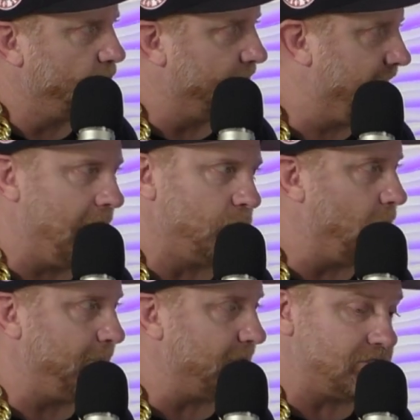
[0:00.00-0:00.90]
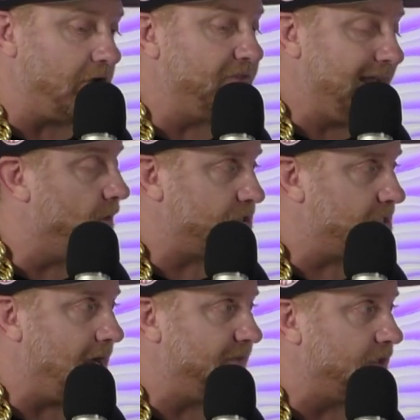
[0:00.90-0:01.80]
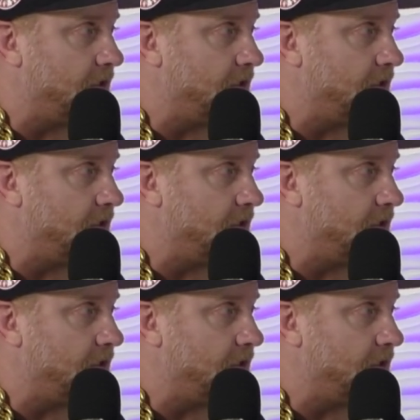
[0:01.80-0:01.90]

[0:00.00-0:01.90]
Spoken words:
without weapons on the outside